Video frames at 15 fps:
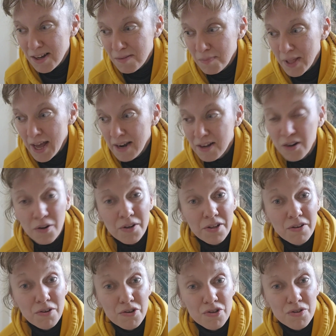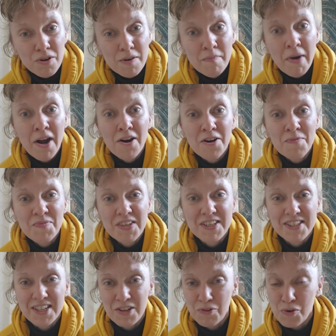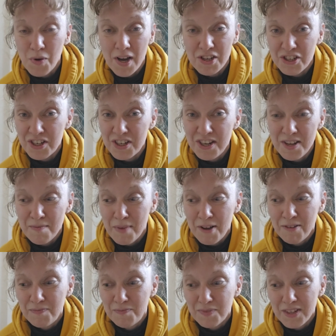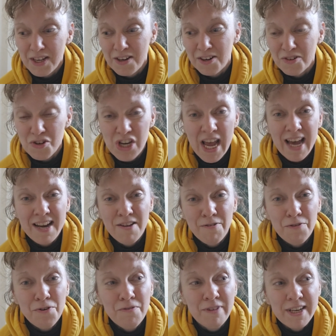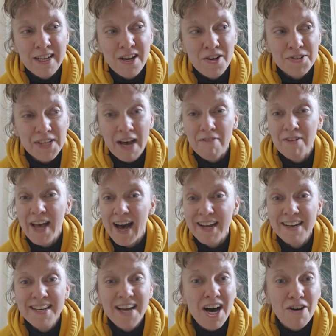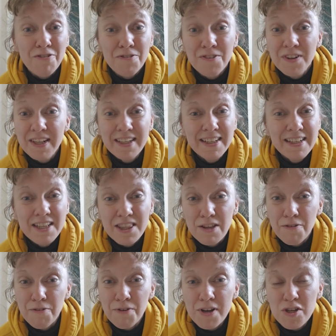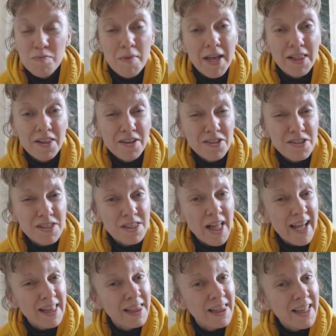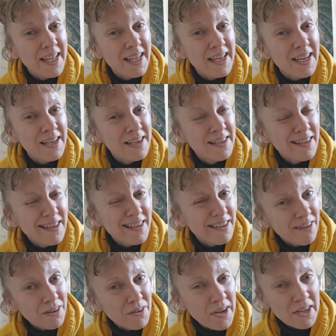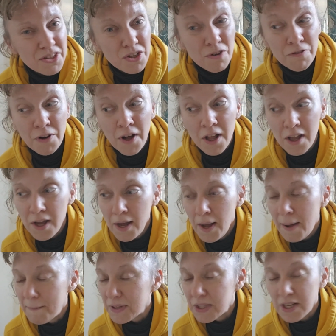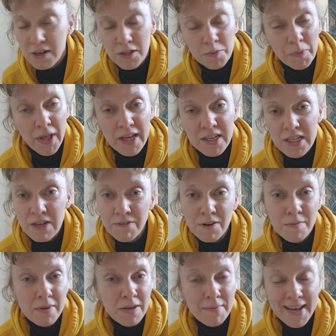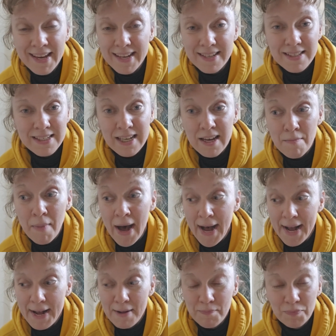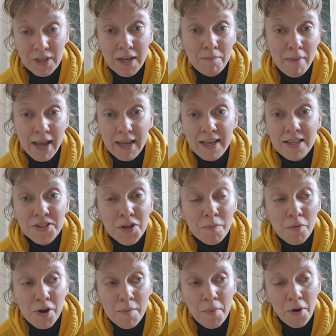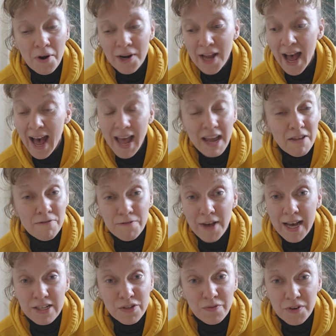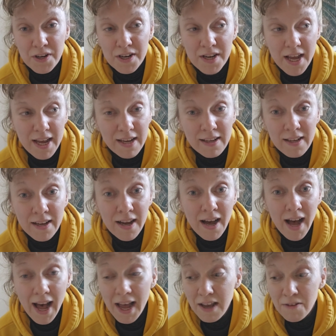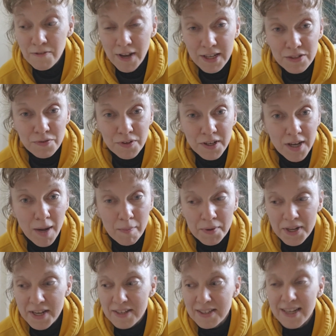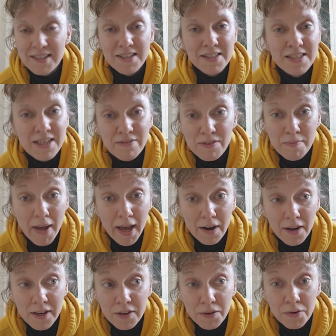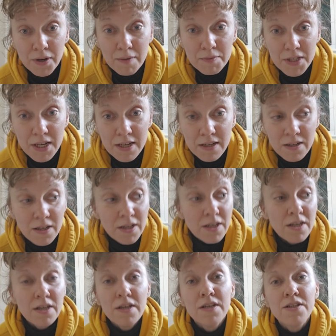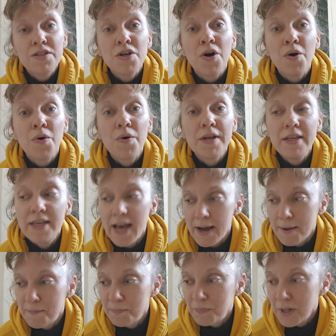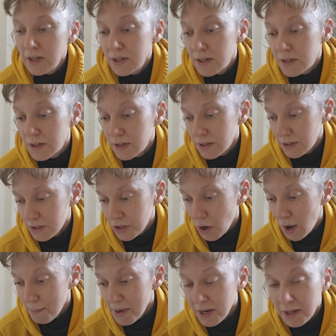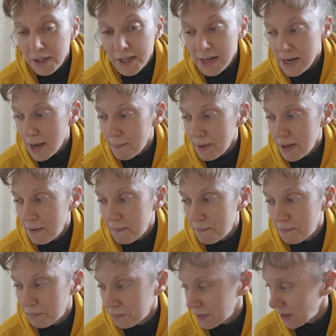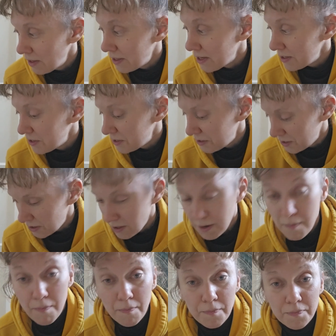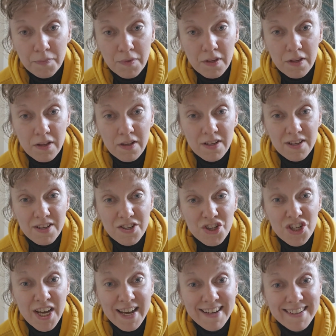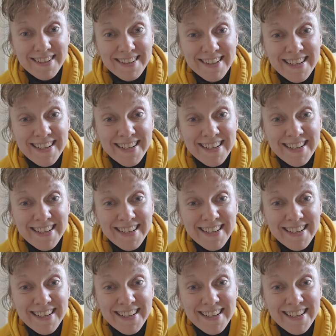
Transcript: plan on going to the grocery store tomorrow, because if you watch any of my chatty food videos, I've got enough. The fridge may look slightly not so full, but there's plenty for me and my kids to get by, and my kids are more important. I can fast for a day, I can fast for a couple days, that doesn't even matter, you know what I'm saying? So yeah, so I'm gonna clean up this shit,